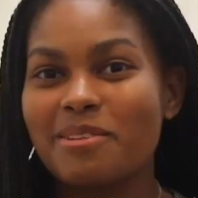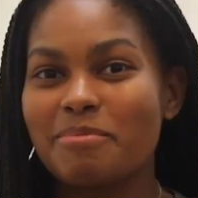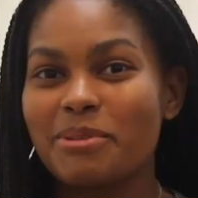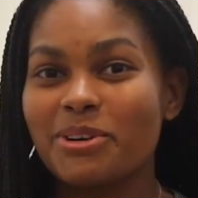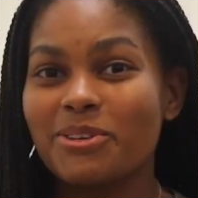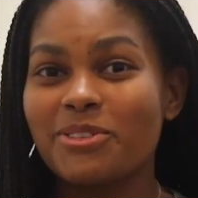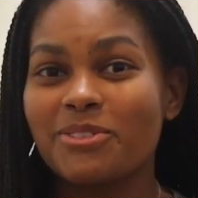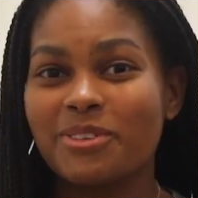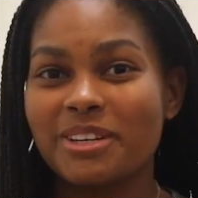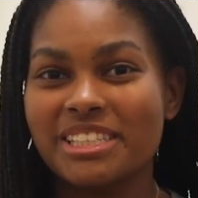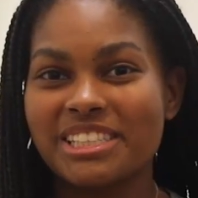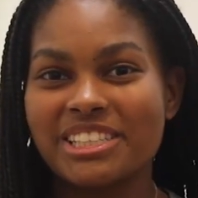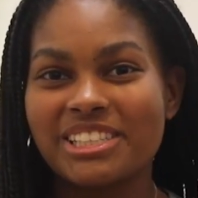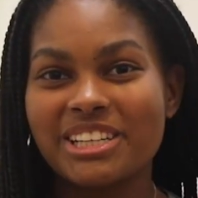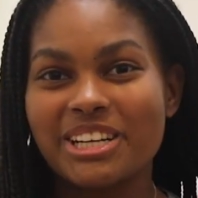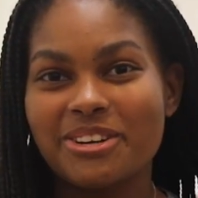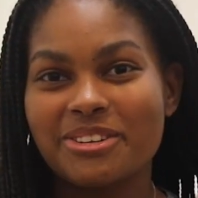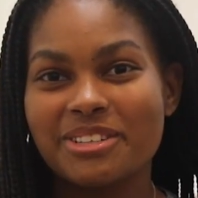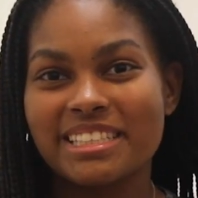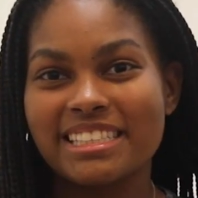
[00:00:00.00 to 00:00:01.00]
are both first-year
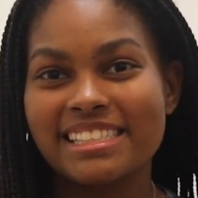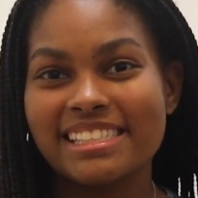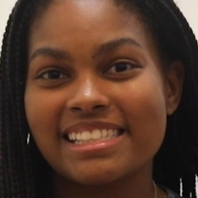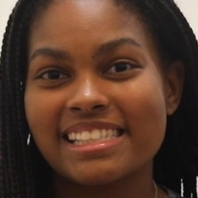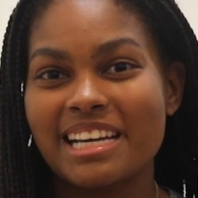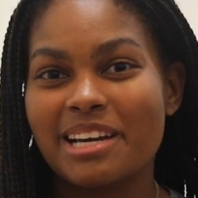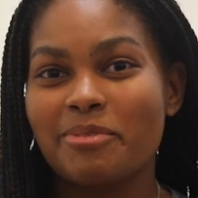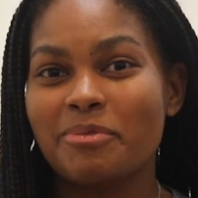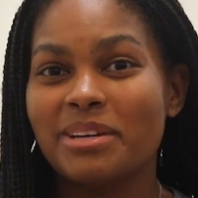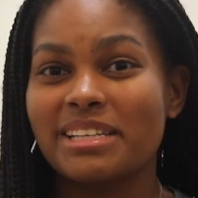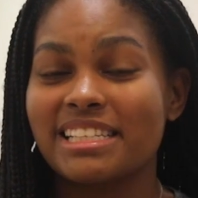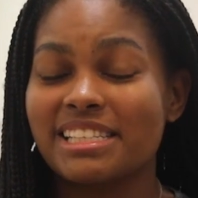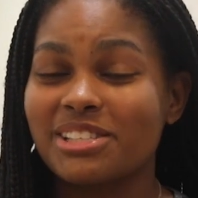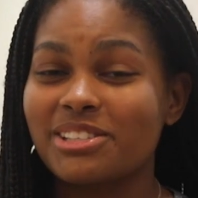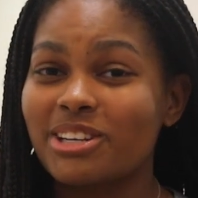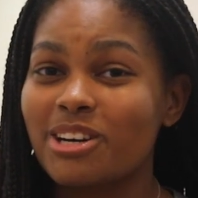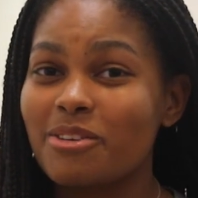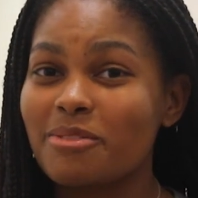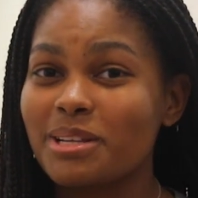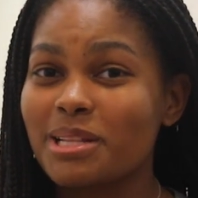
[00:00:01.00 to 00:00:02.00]
coaches, and we just
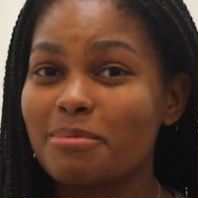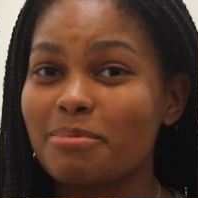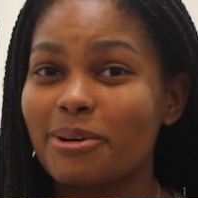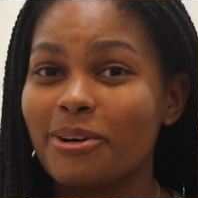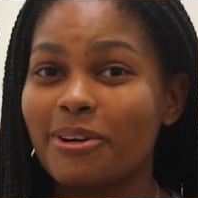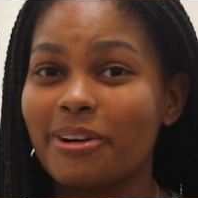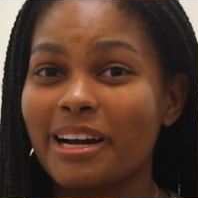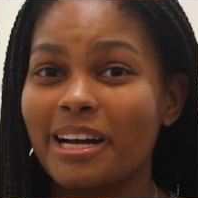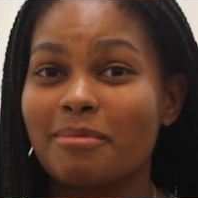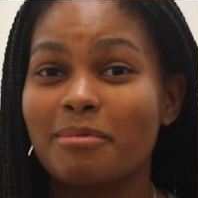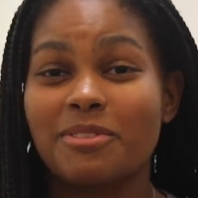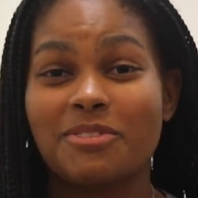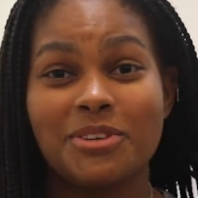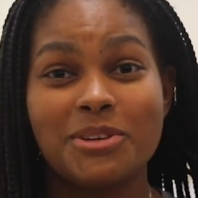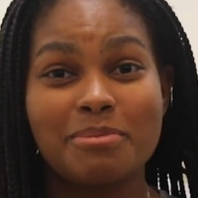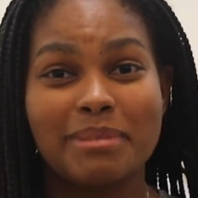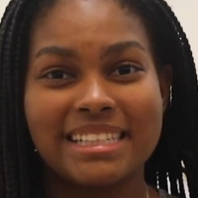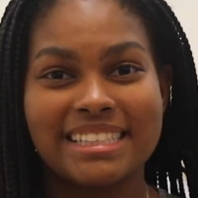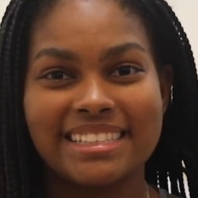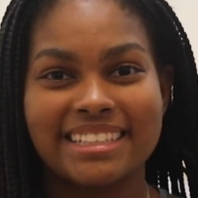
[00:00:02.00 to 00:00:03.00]
took over the program a few
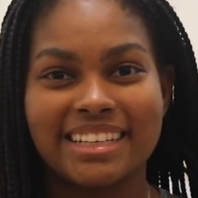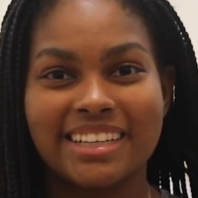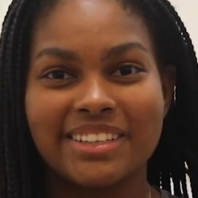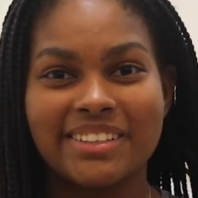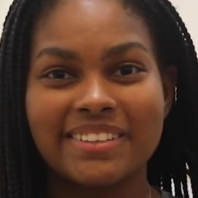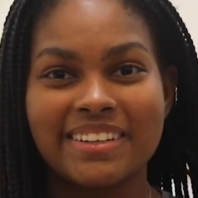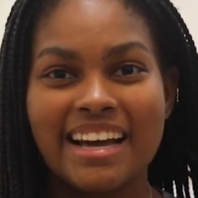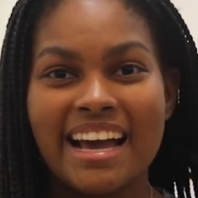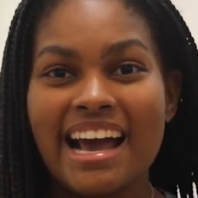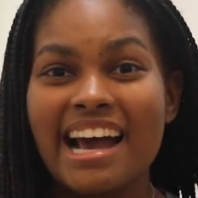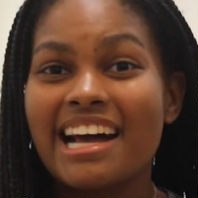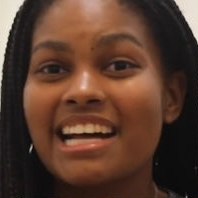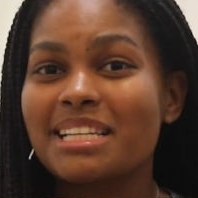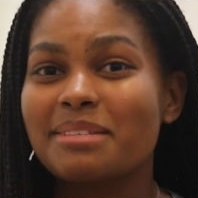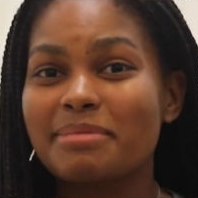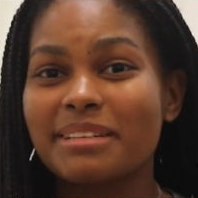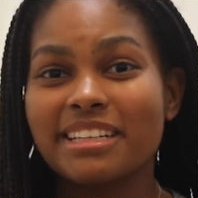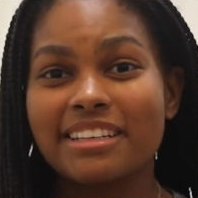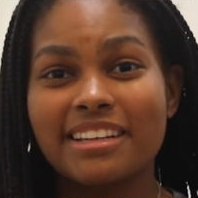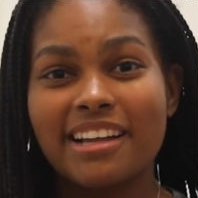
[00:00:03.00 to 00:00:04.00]
months ago. It's
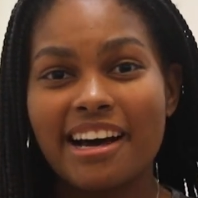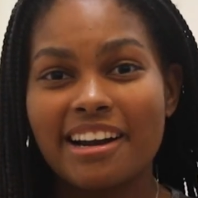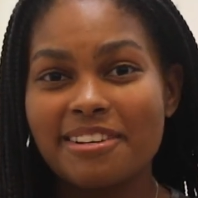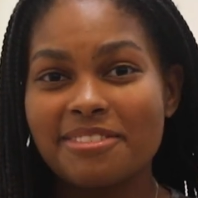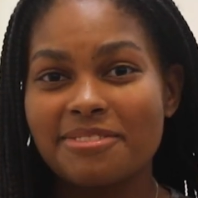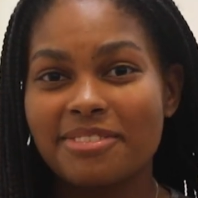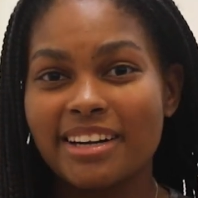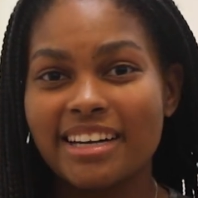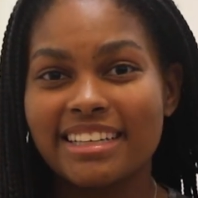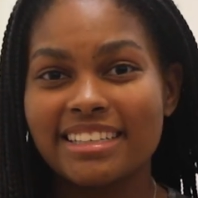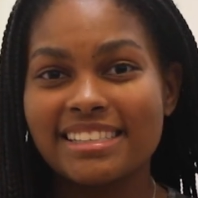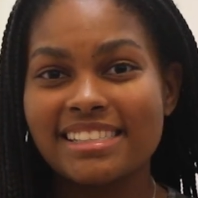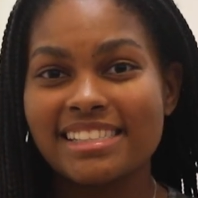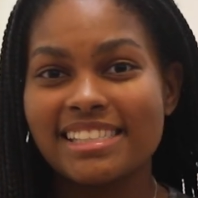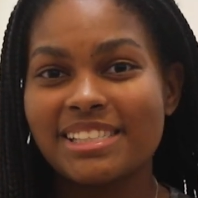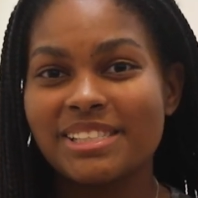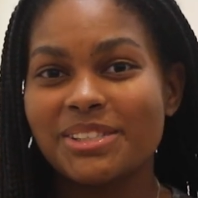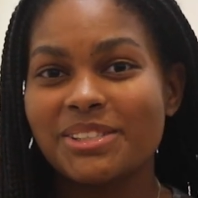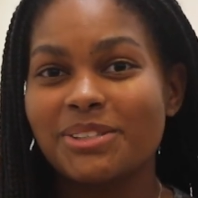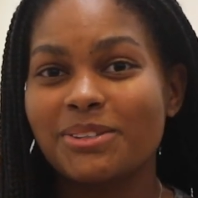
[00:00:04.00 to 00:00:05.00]
been a lot of fun
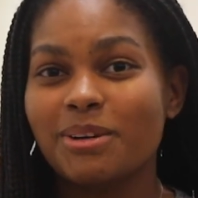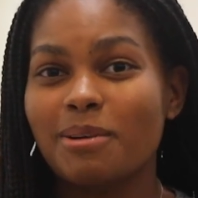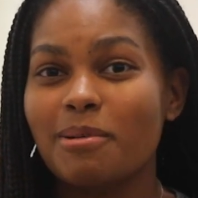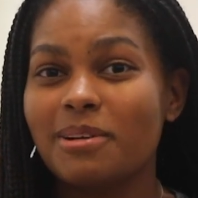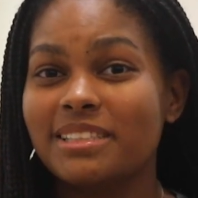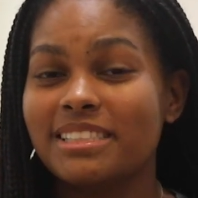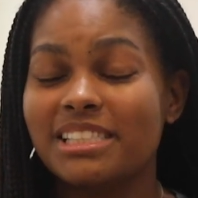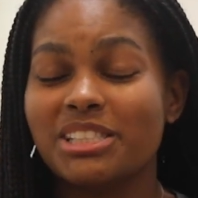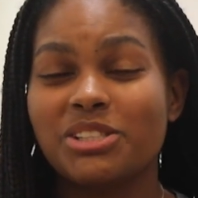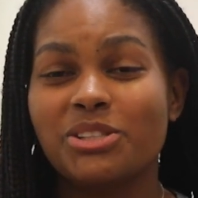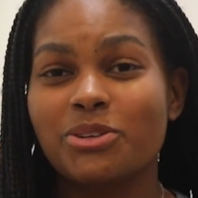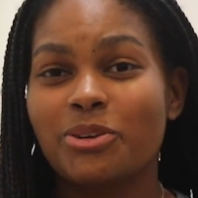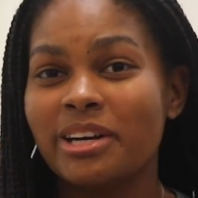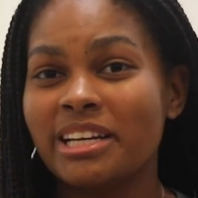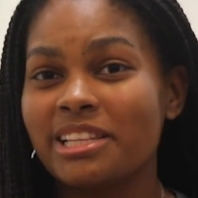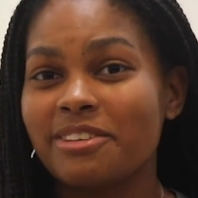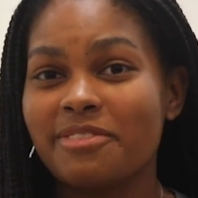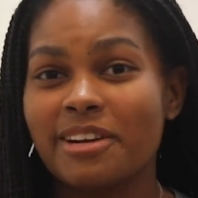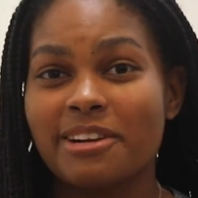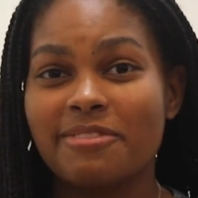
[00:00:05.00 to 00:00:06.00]
to just join
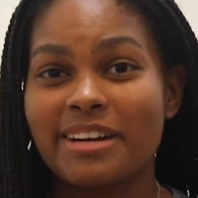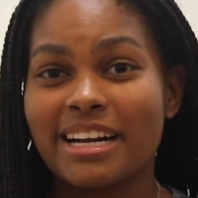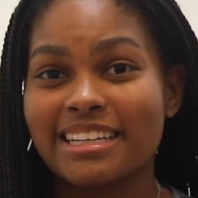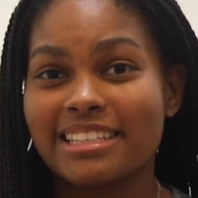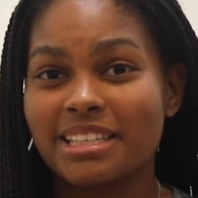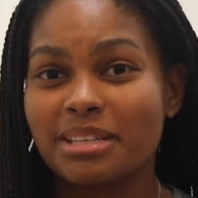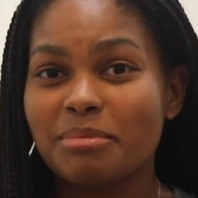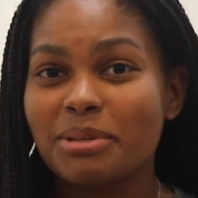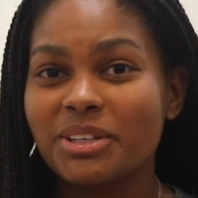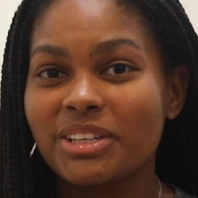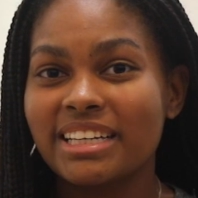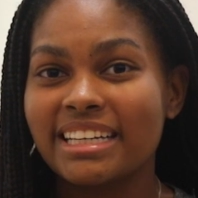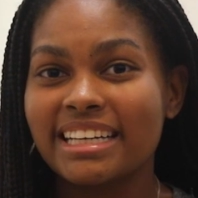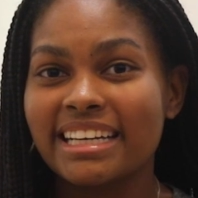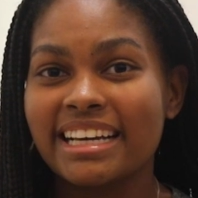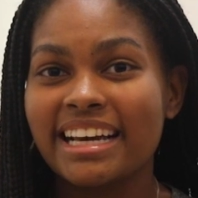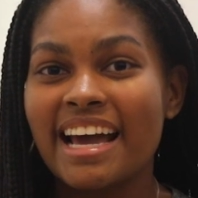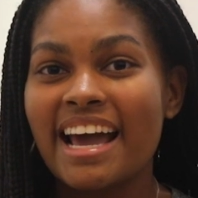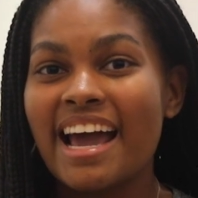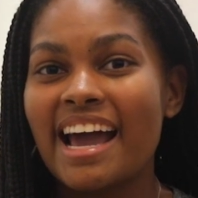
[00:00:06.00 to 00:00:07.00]
the Fairfax
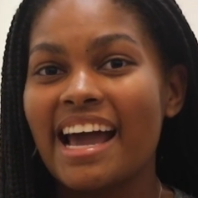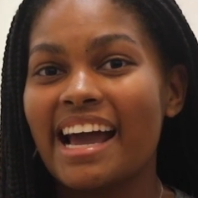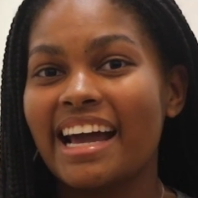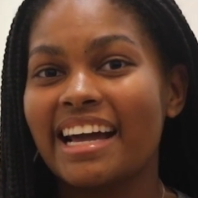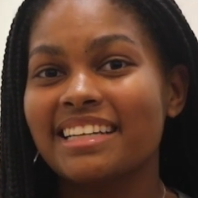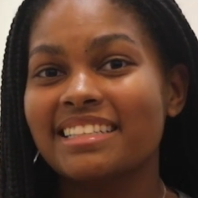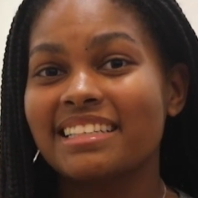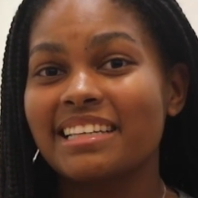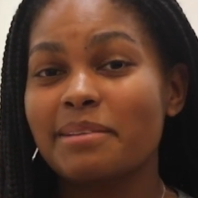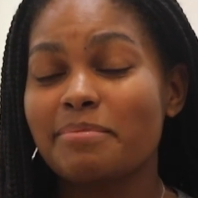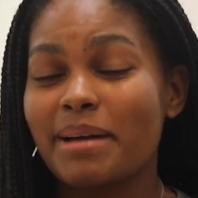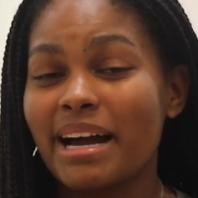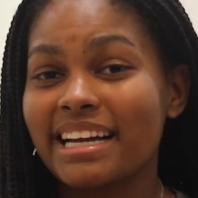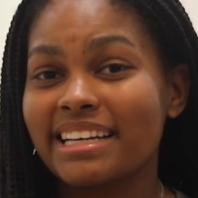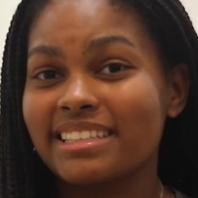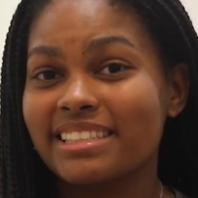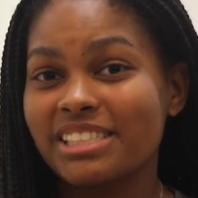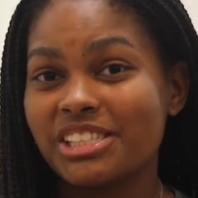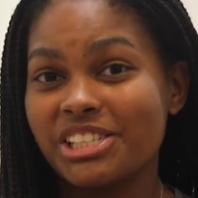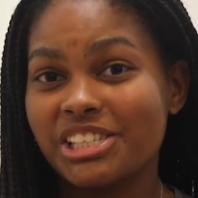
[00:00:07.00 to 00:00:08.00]
community and to get back
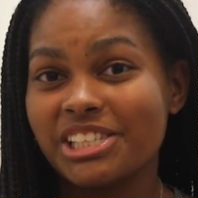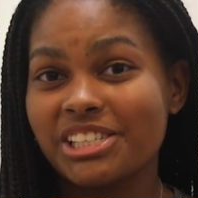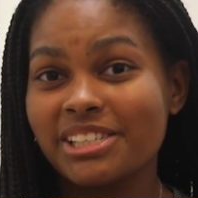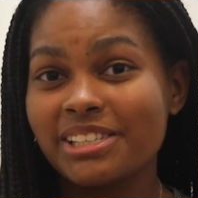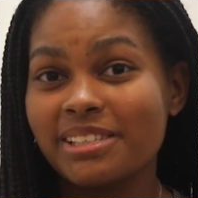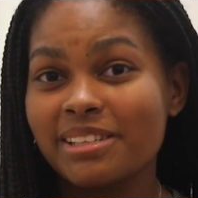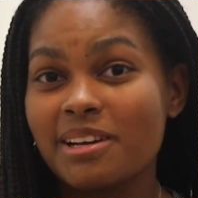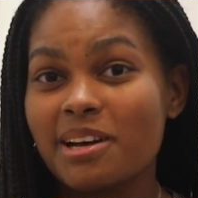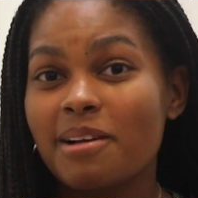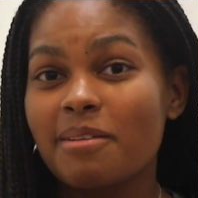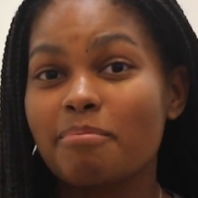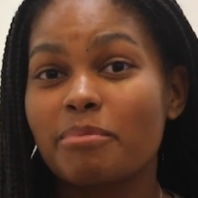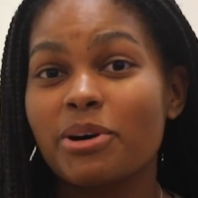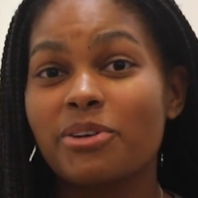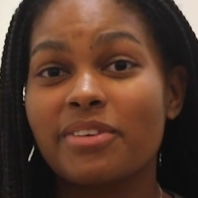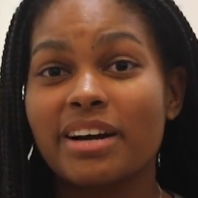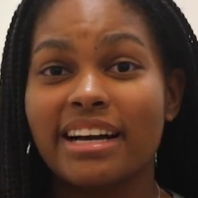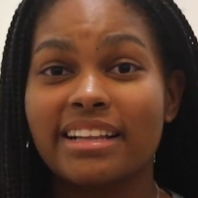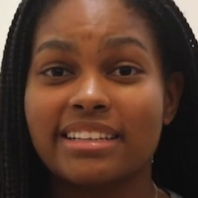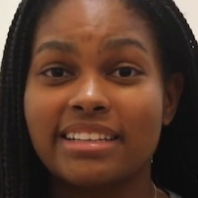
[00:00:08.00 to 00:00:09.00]
into cheer both
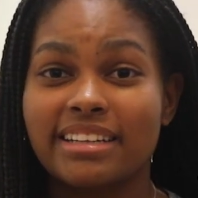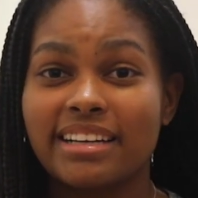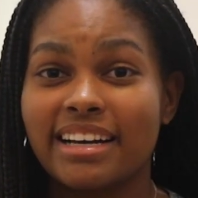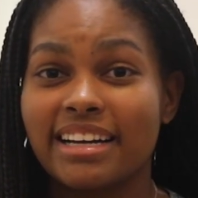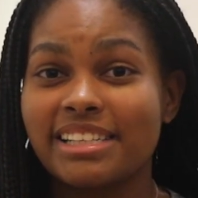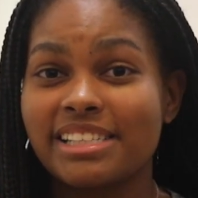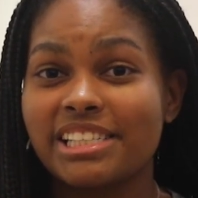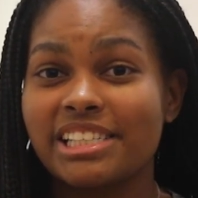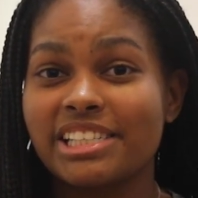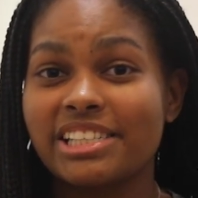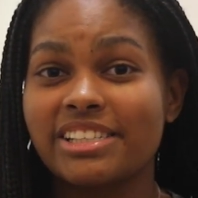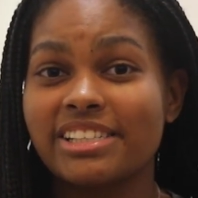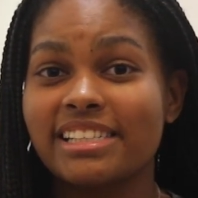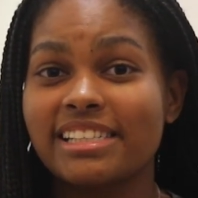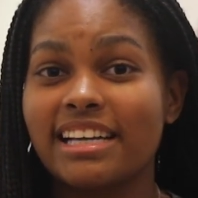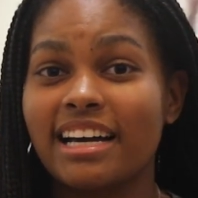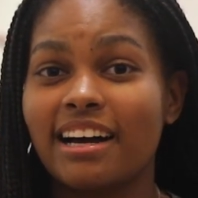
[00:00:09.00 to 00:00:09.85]
Kyler and I cheered